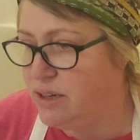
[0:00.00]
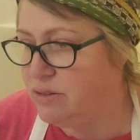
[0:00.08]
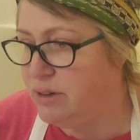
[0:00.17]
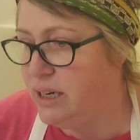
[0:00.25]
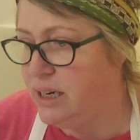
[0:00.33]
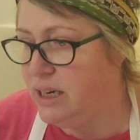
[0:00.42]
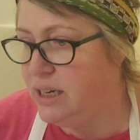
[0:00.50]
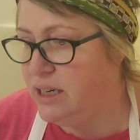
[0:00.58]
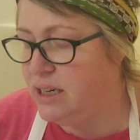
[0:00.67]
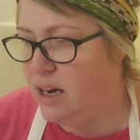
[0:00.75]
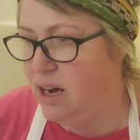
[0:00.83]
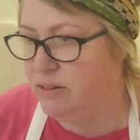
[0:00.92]

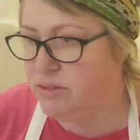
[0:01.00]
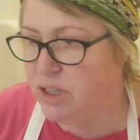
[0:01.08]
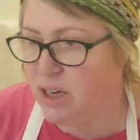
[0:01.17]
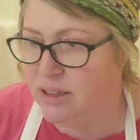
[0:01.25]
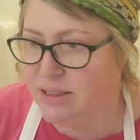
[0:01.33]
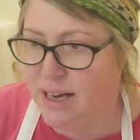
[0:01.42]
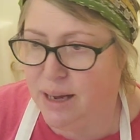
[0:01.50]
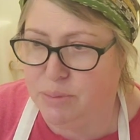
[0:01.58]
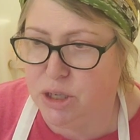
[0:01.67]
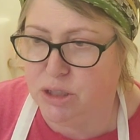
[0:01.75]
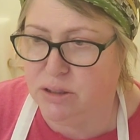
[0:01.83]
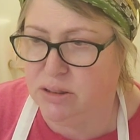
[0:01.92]
green, I've got a
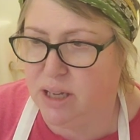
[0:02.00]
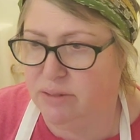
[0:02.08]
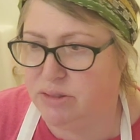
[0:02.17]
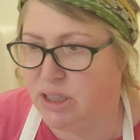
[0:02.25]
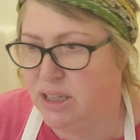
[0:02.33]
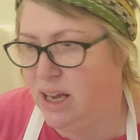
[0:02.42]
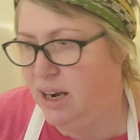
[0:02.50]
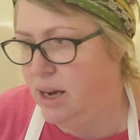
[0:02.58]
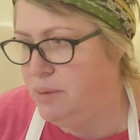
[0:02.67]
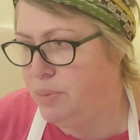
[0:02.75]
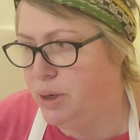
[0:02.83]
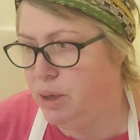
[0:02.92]
camel, I've got a
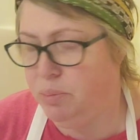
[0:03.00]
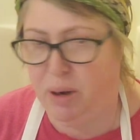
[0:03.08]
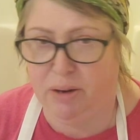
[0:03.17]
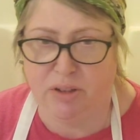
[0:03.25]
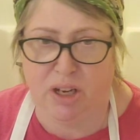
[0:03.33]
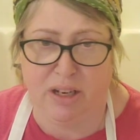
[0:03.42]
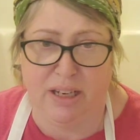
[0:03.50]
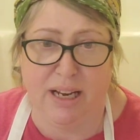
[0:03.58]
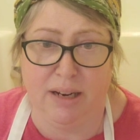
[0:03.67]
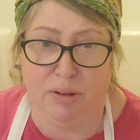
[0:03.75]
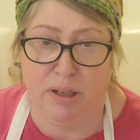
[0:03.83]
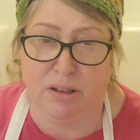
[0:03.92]
light purple, I've got a
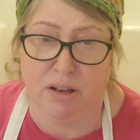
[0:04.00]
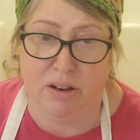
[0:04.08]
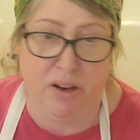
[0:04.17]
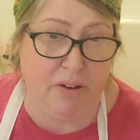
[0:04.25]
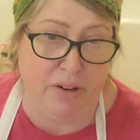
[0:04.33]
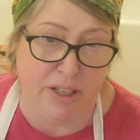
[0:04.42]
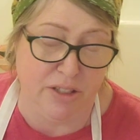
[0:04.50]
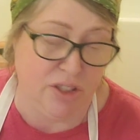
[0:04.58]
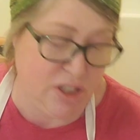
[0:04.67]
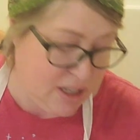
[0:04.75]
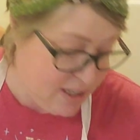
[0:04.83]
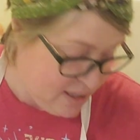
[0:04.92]
yellow and I've got an orange.